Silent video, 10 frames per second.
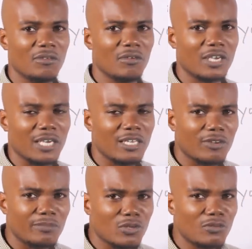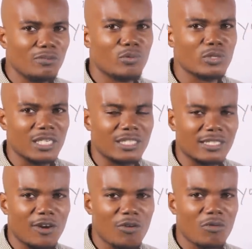OK, l'op di moun pose
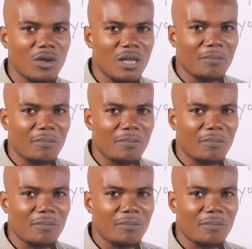son,